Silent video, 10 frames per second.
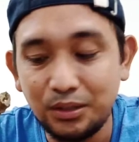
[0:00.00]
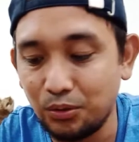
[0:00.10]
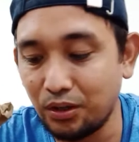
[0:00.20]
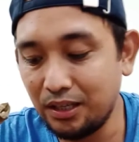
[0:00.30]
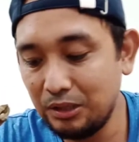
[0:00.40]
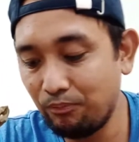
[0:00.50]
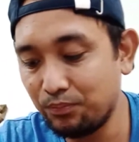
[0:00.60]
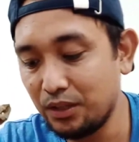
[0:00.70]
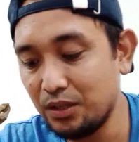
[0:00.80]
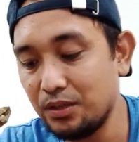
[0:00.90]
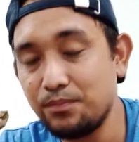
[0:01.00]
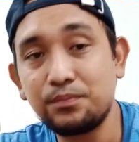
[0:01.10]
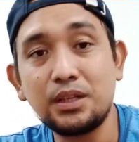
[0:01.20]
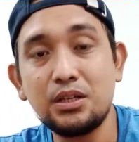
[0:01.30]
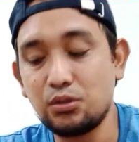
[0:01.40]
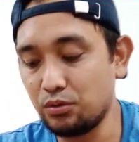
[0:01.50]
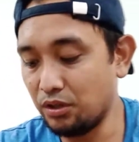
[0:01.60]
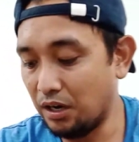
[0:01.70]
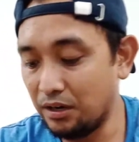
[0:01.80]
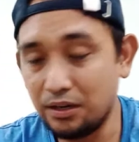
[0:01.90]
Okay, so
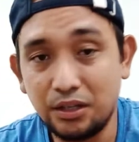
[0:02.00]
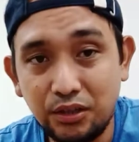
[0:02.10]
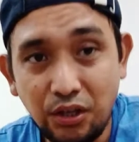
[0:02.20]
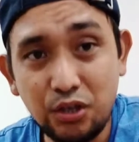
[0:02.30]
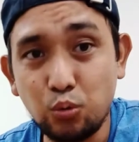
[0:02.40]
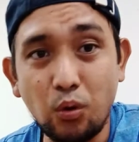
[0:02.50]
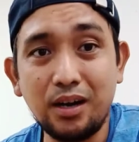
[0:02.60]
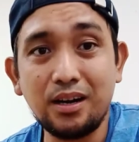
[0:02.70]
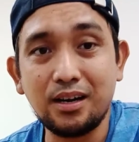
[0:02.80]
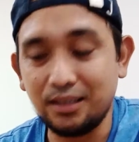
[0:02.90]
there is one